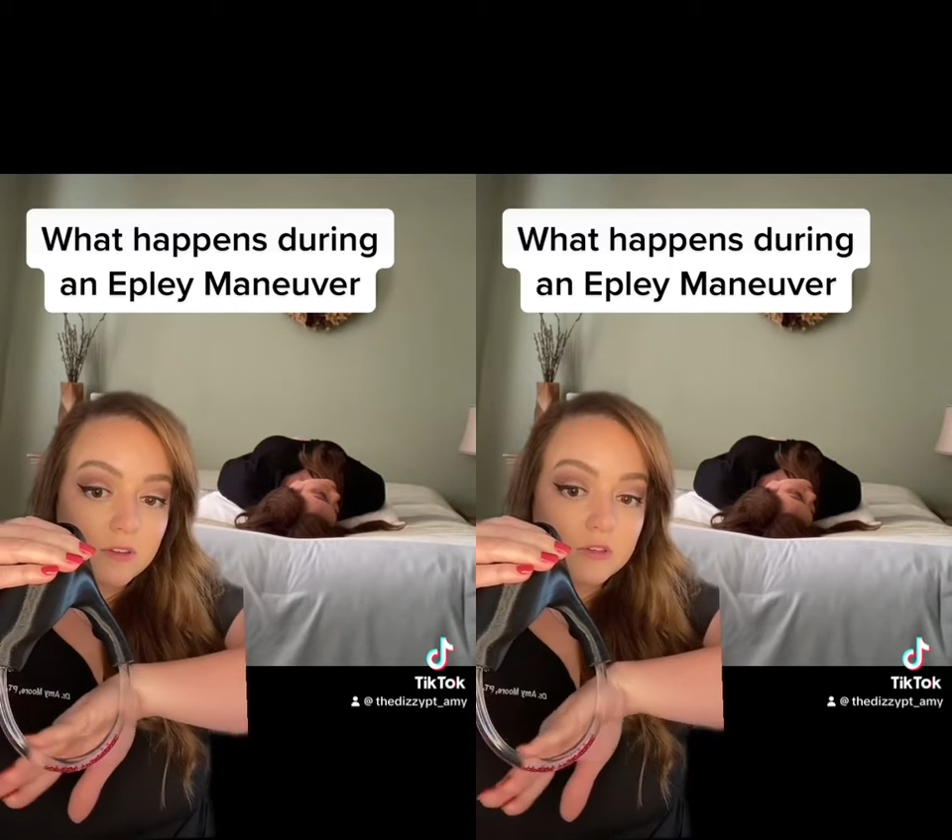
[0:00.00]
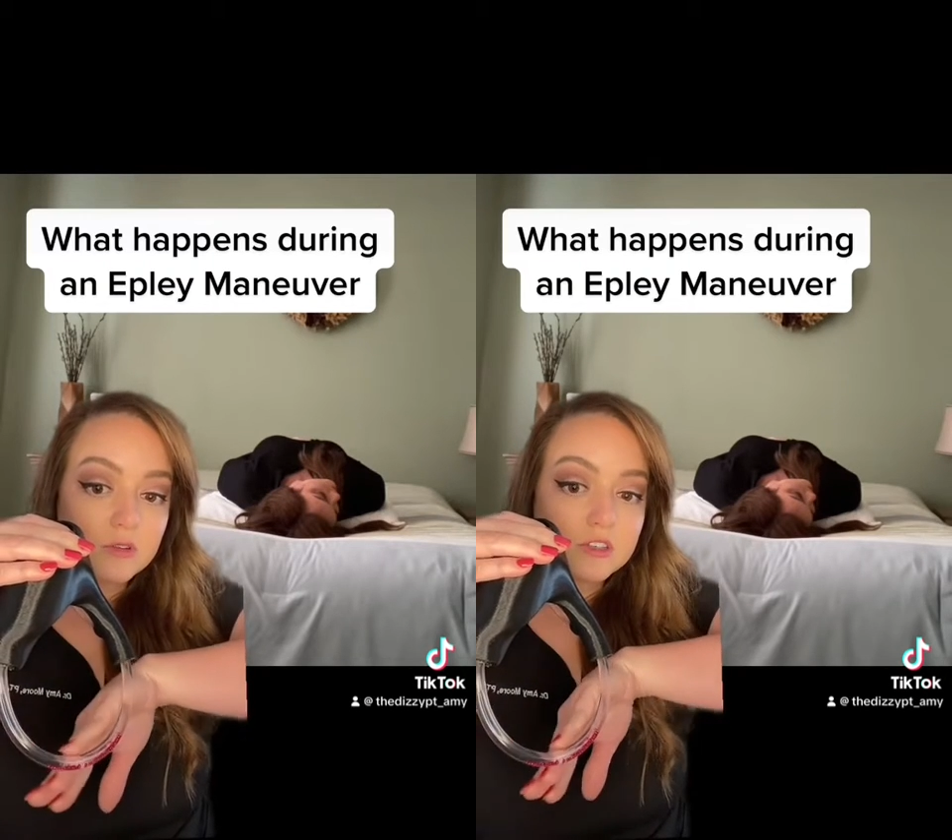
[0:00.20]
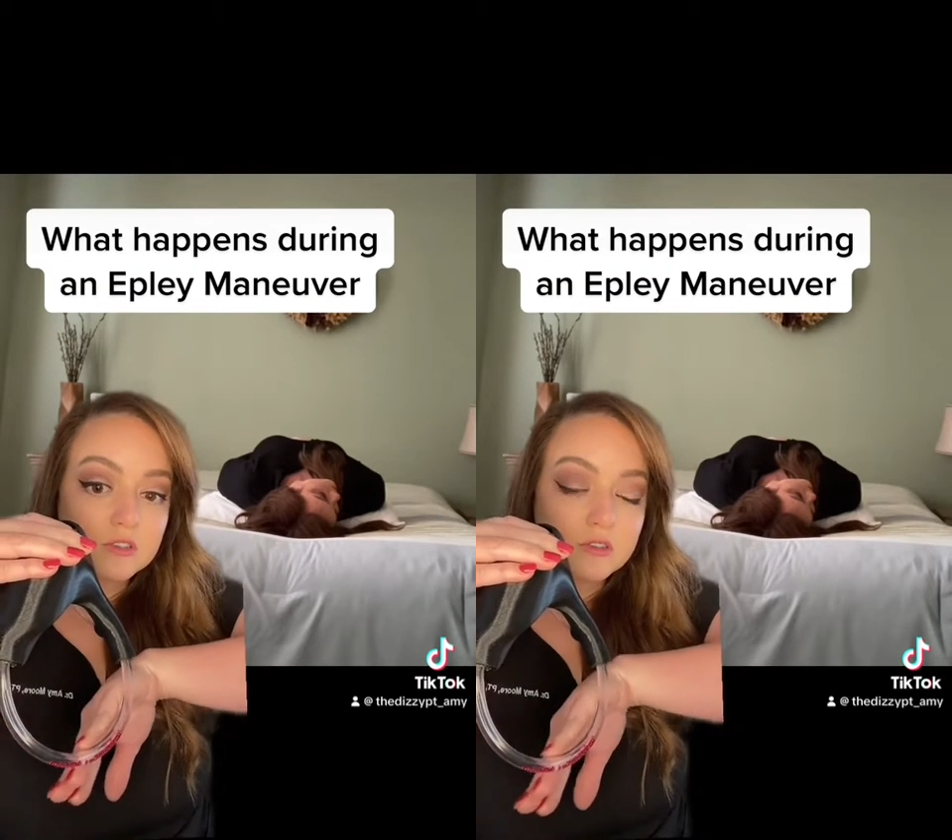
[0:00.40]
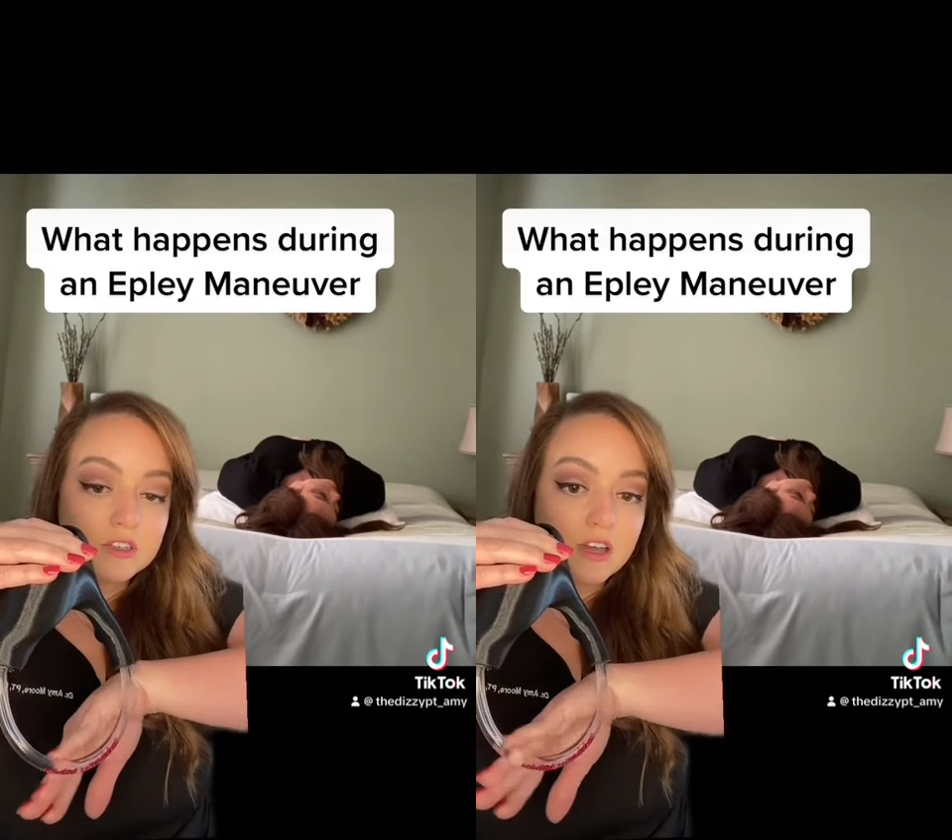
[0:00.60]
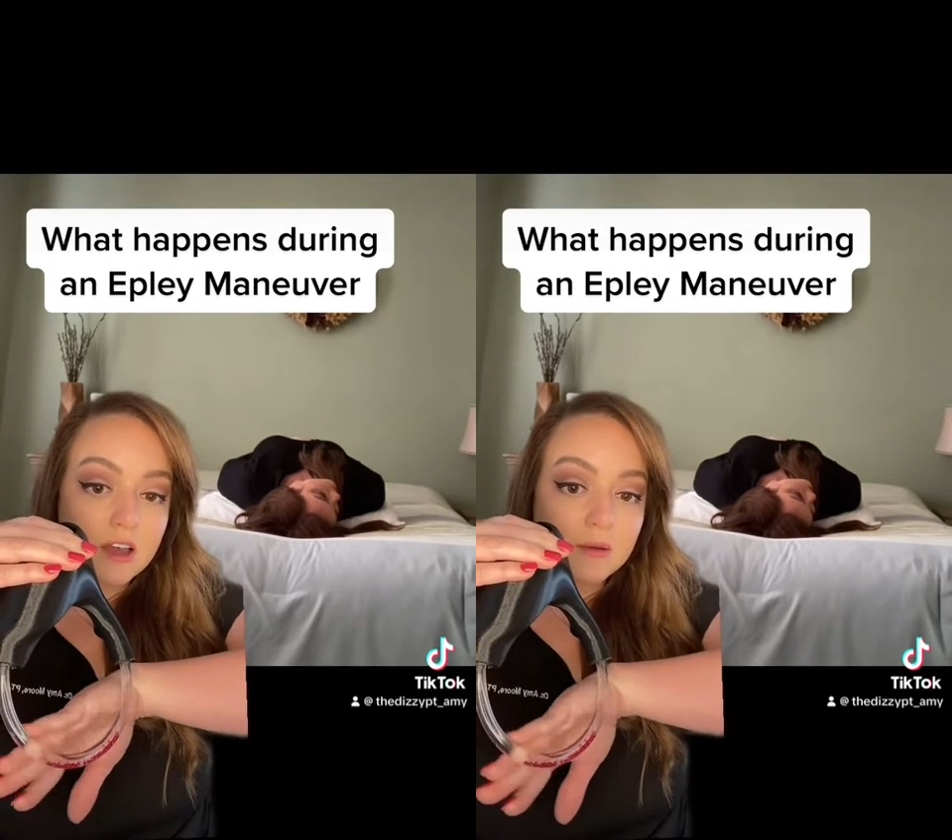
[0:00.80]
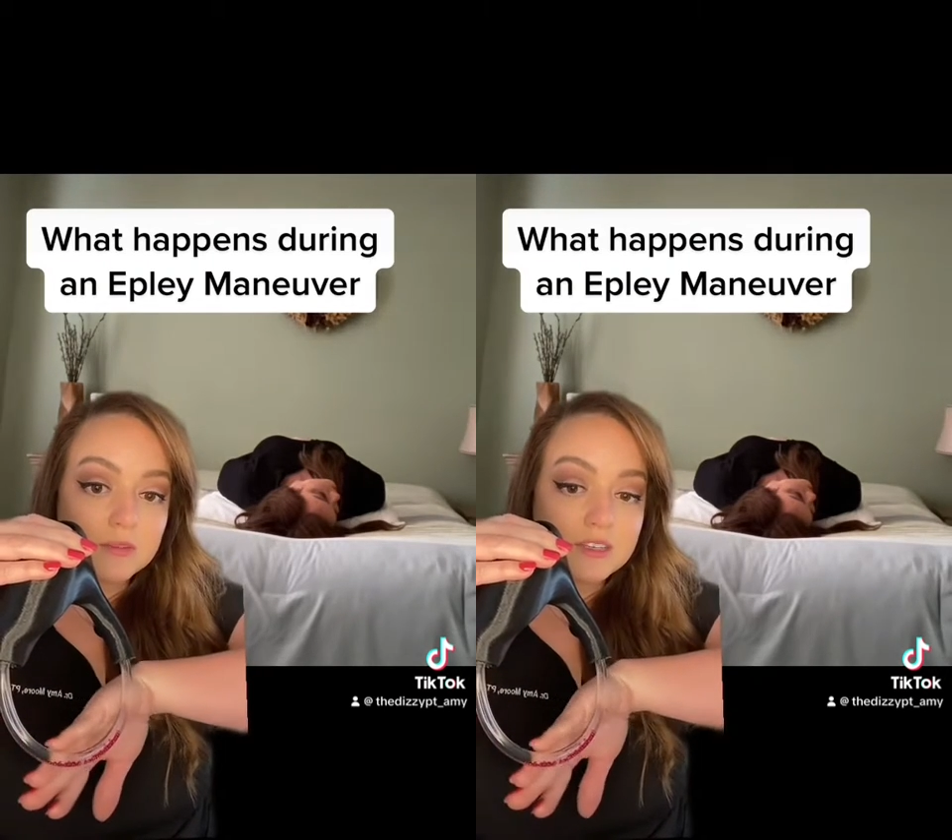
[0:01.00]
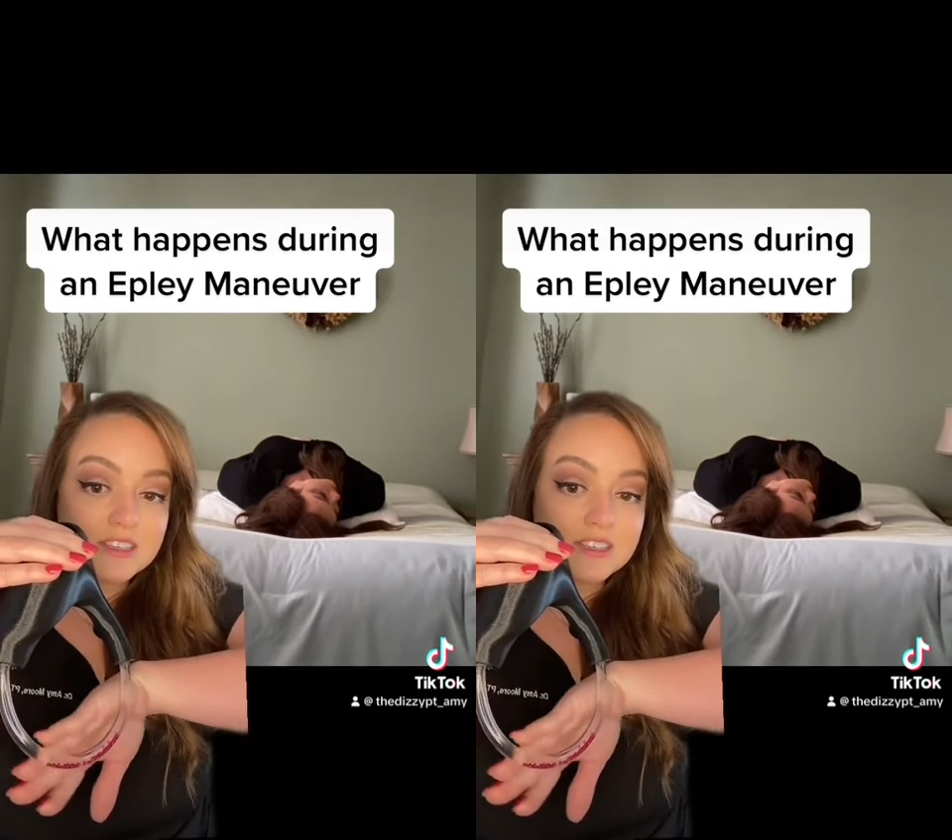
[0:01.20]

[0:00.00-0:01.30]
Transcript: those crystals time to